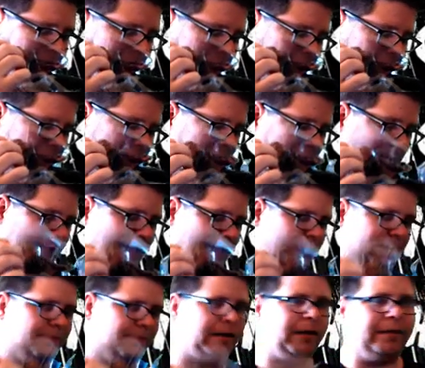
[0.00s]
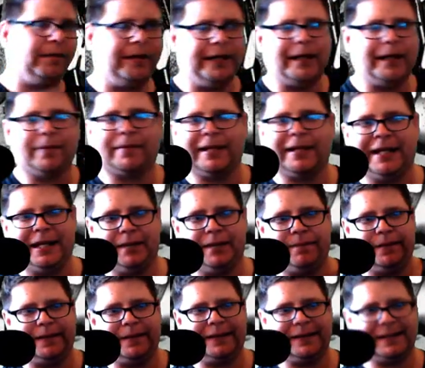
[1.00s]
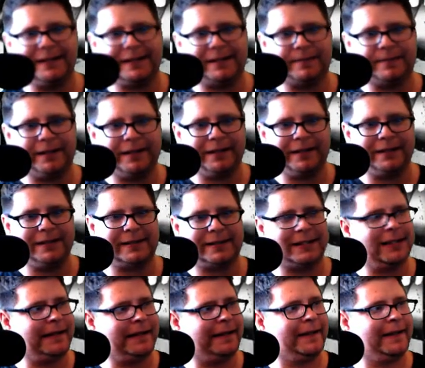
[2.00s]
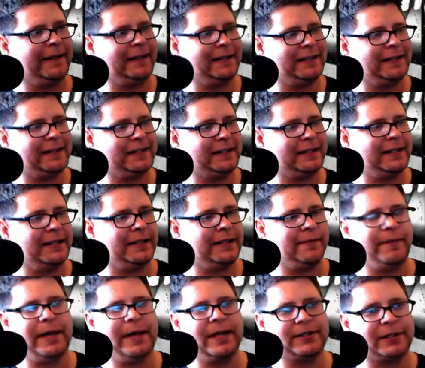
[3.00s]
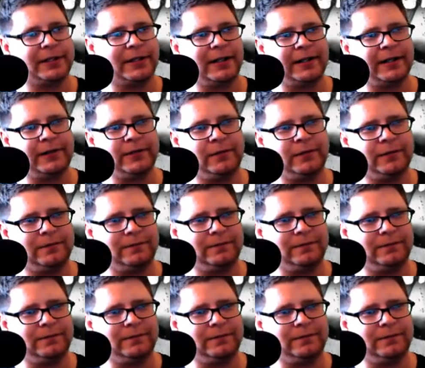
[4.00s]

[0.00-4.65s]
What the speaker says: I'll probably end up keeping this because I kind of think the backs are kind of cool.